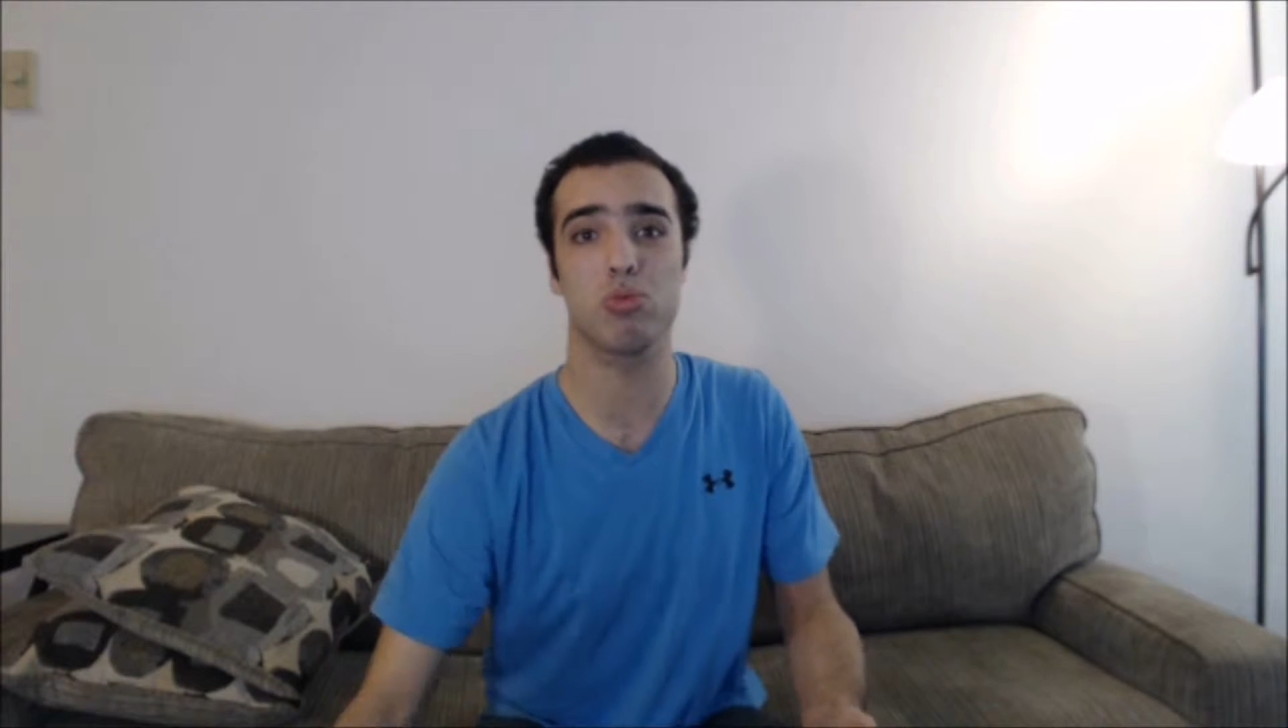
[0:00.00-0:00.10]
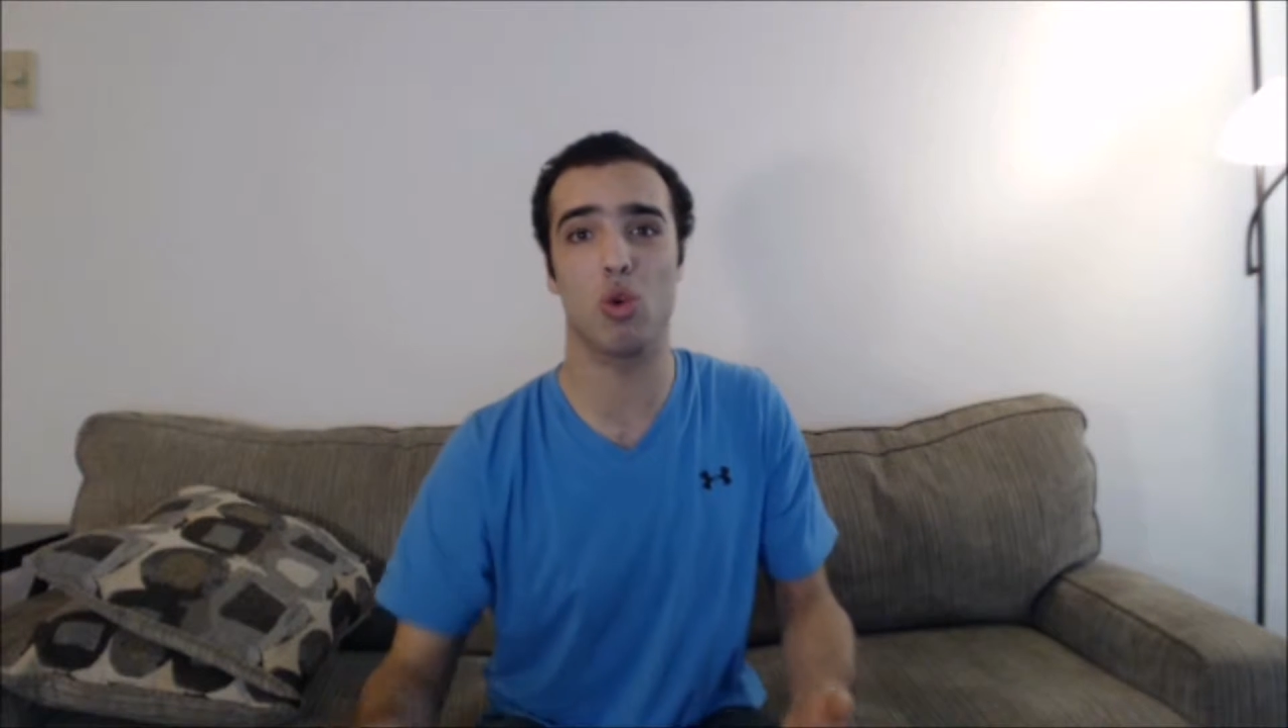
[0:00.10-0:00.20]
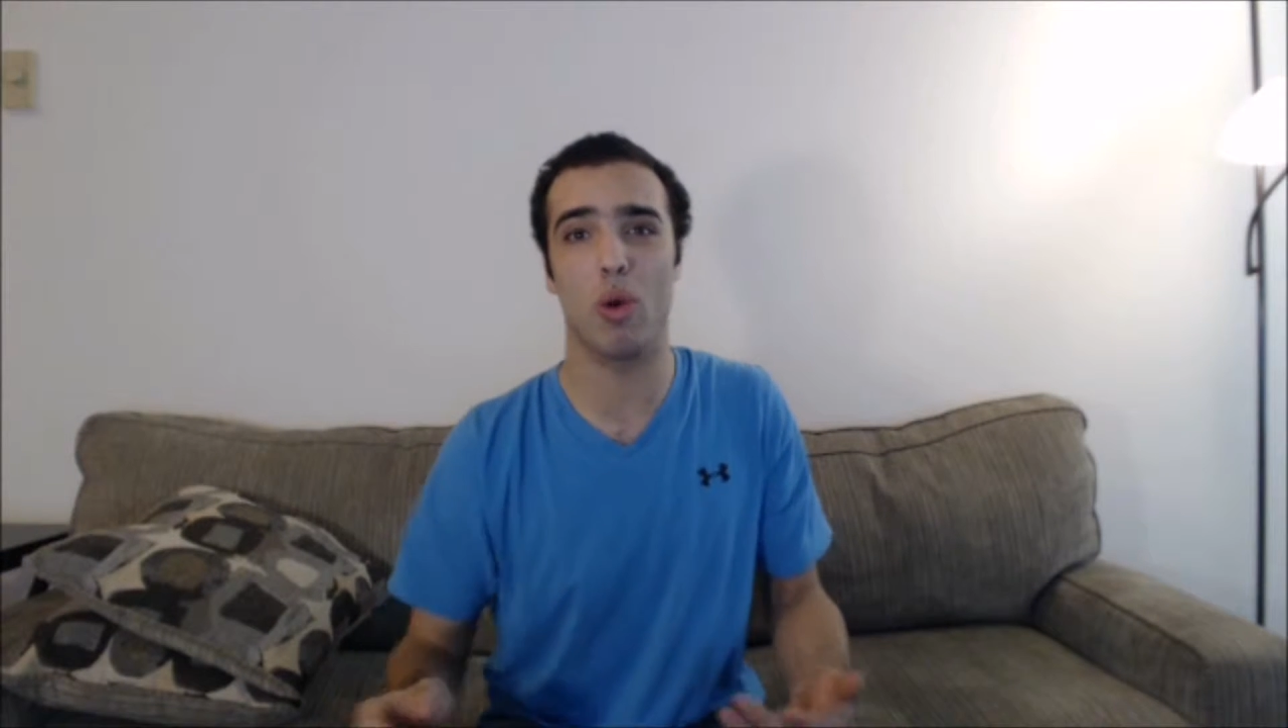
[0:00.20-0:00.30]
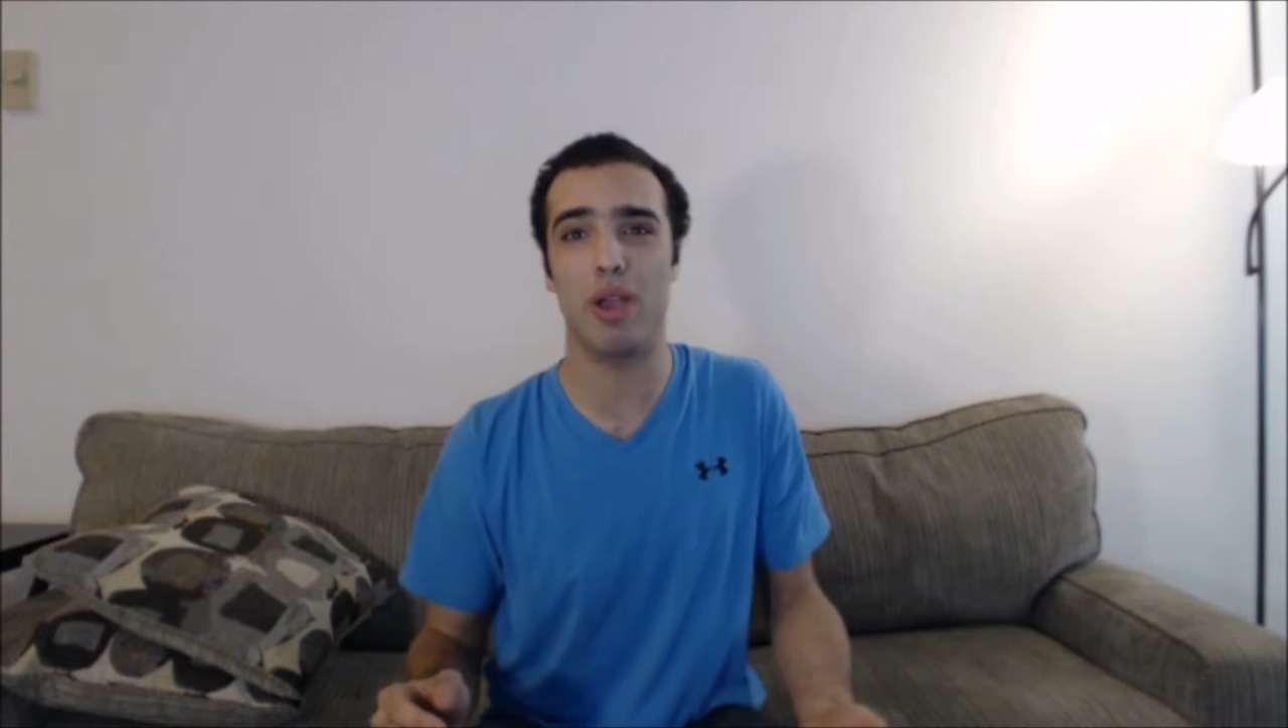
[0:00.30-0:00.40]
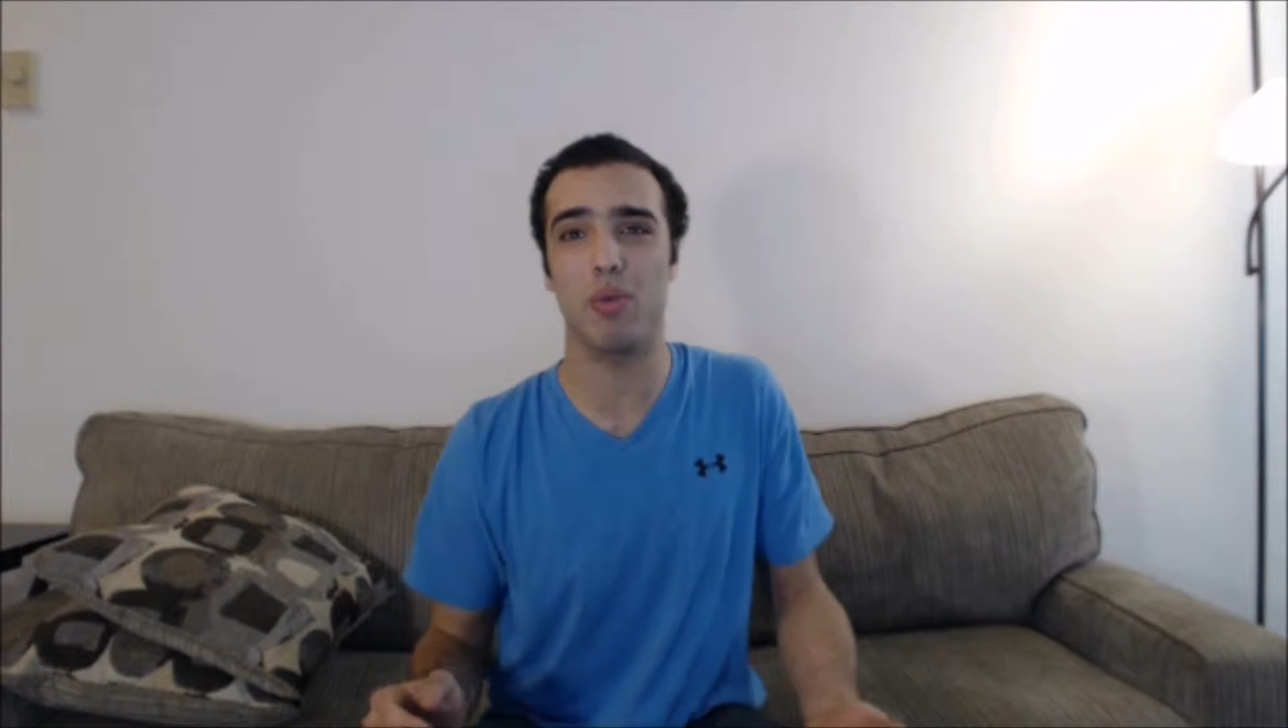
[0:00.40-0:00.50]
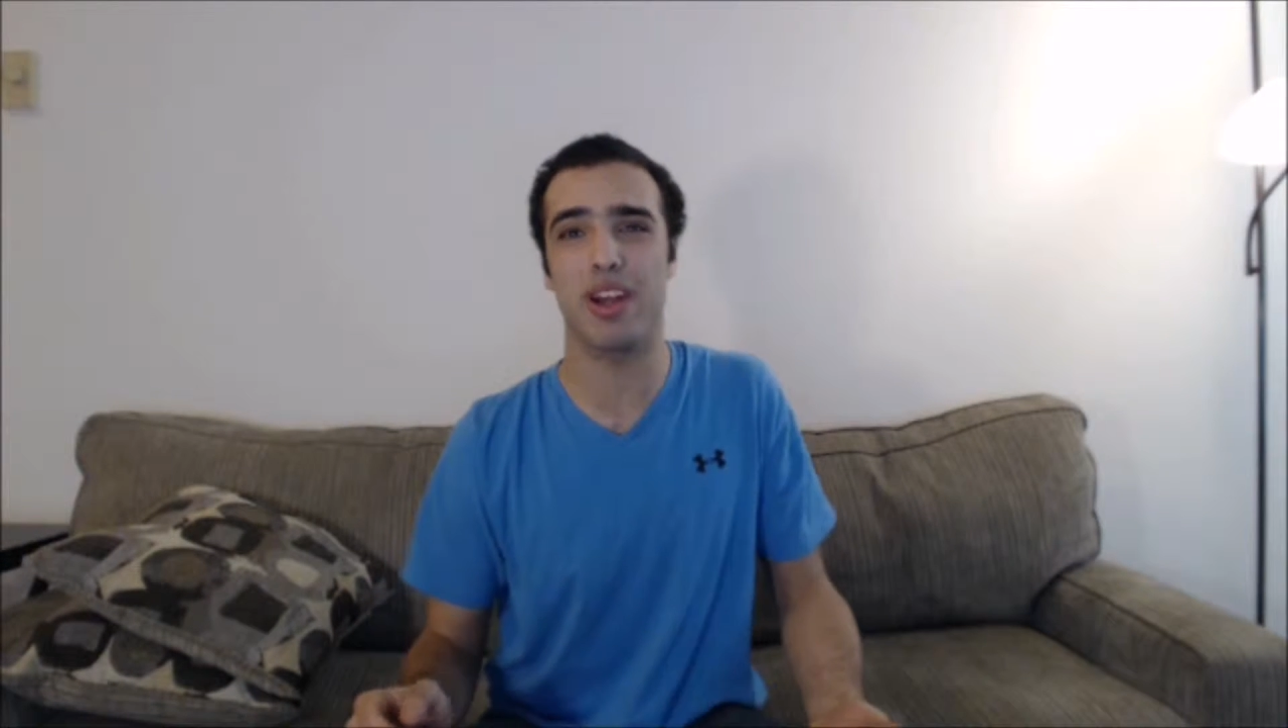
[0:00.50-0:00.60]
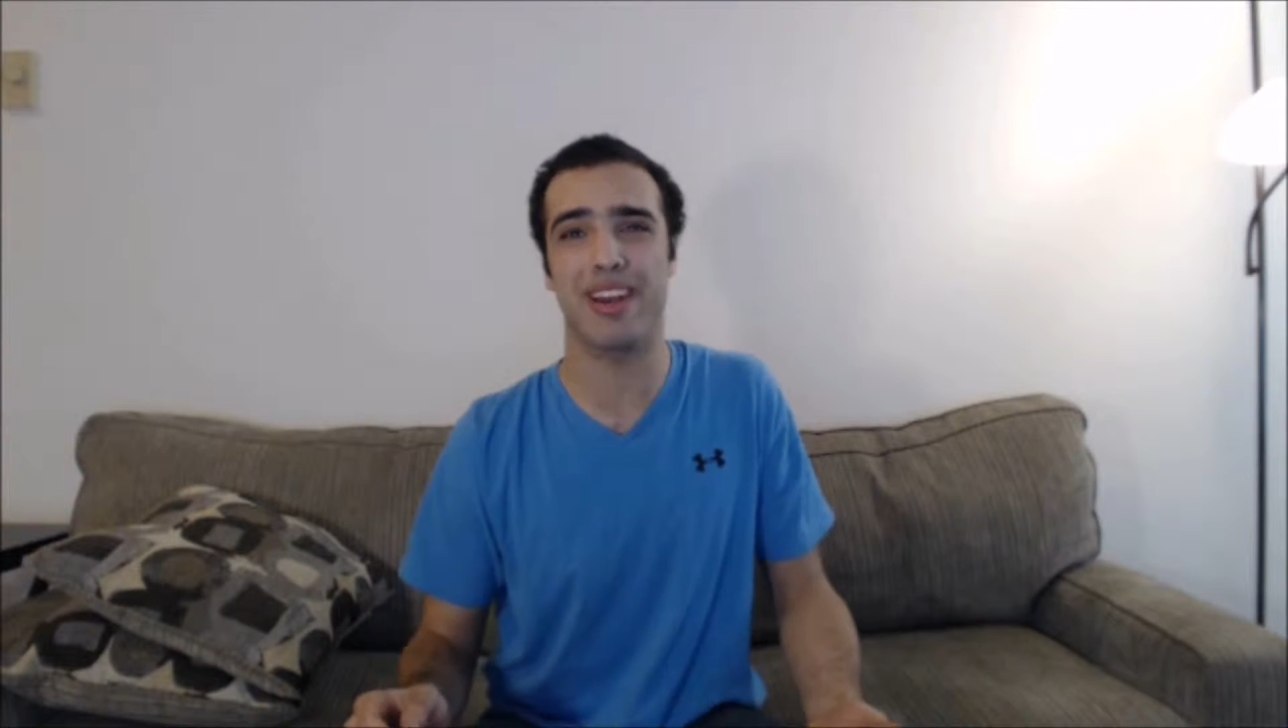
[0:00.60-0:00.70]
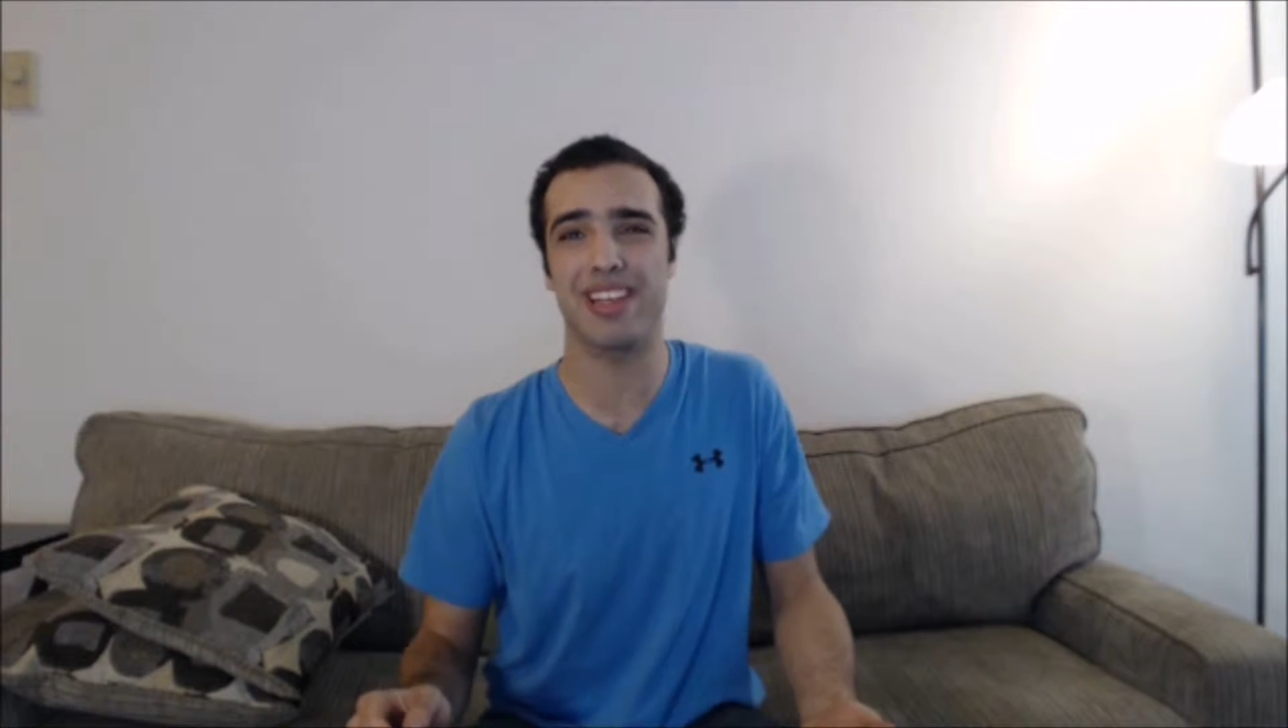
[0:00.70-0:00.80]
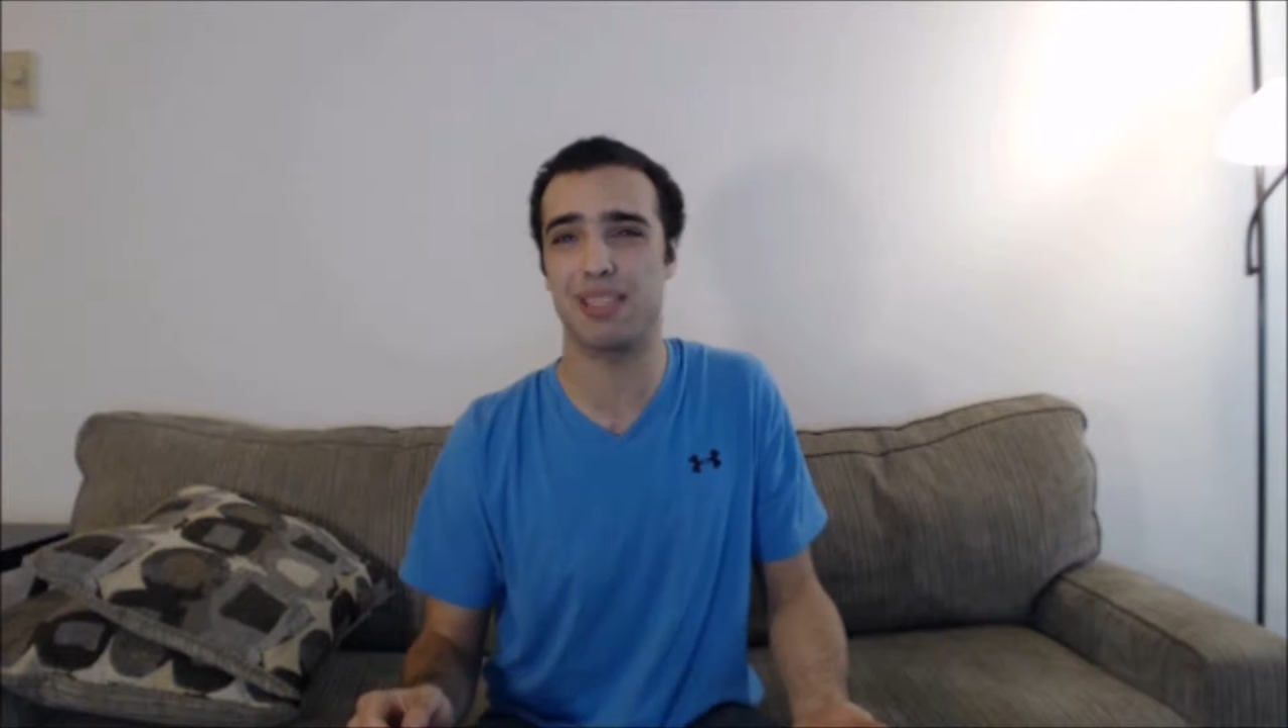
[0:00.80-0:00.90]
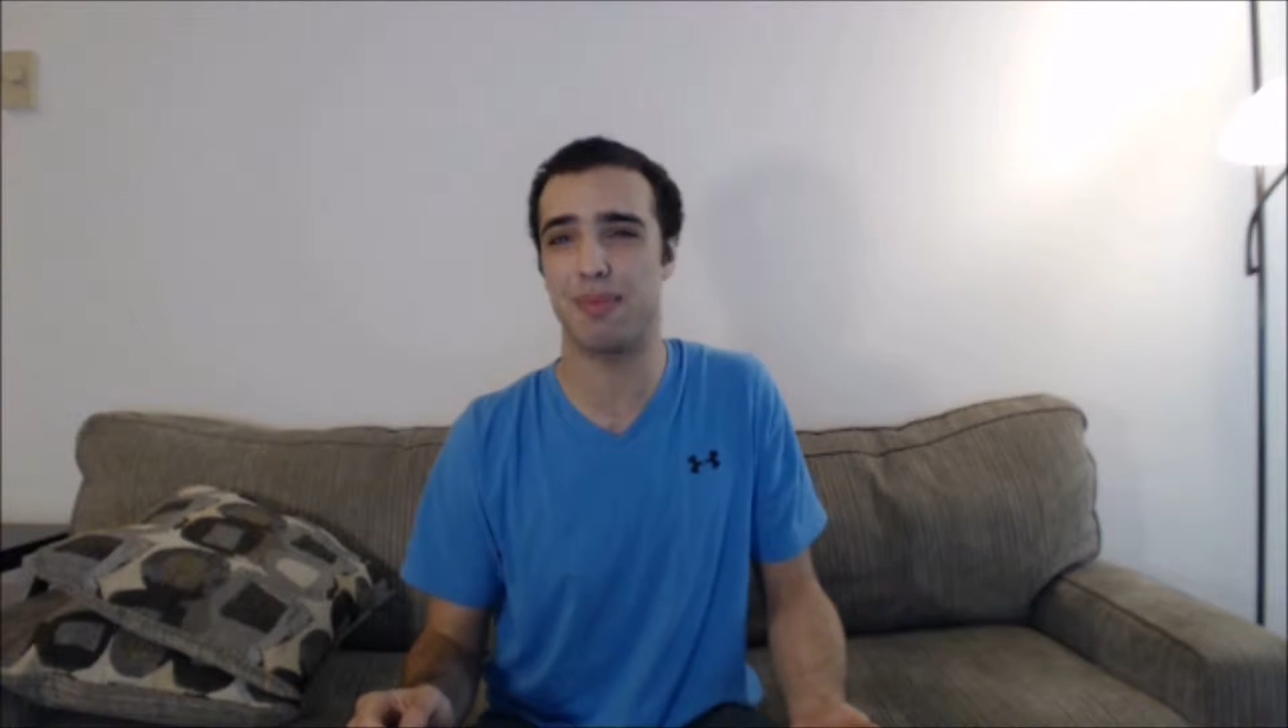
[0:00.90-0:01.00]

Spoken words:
quite what it is